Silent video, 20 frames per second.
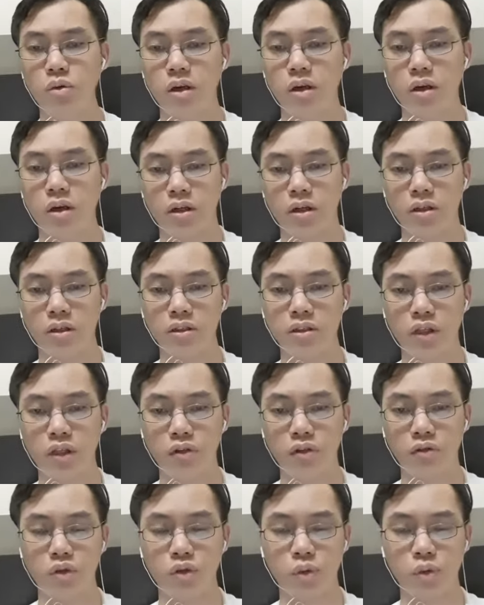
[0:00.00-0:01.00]
Uh, instead
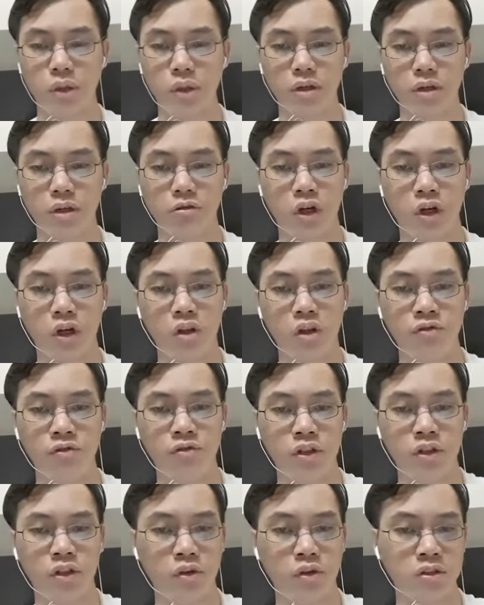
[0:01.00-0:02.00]
of doing a record
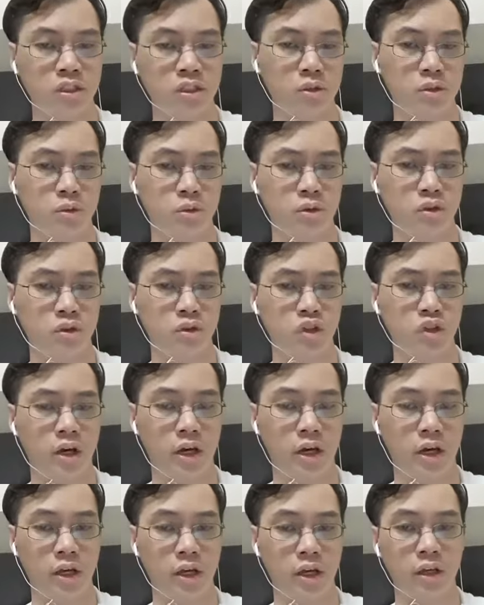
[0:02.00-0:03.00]
videos, I just want to
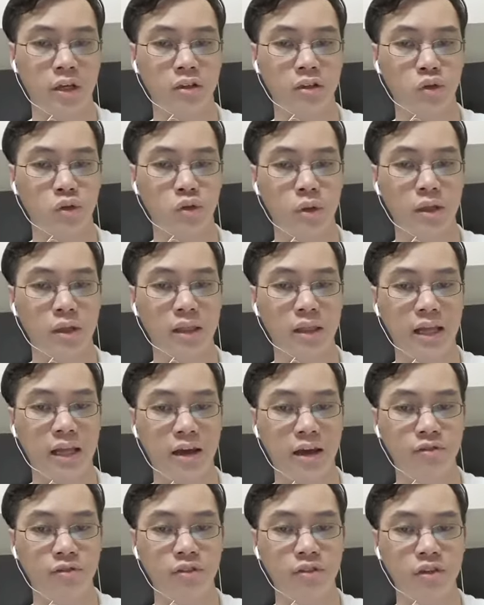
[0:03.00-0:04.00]
try doing
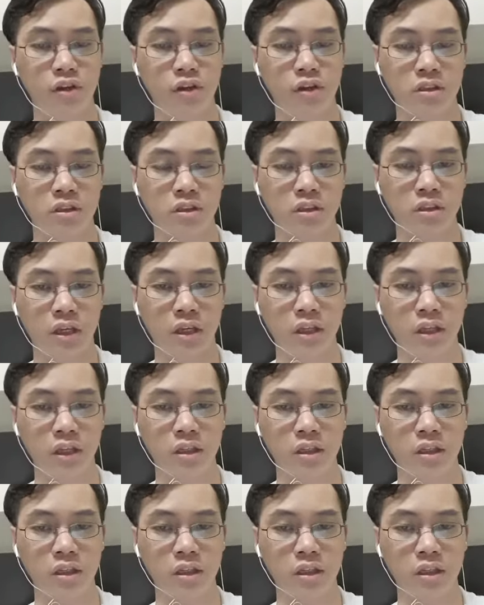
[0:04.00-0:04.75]
live videos instead.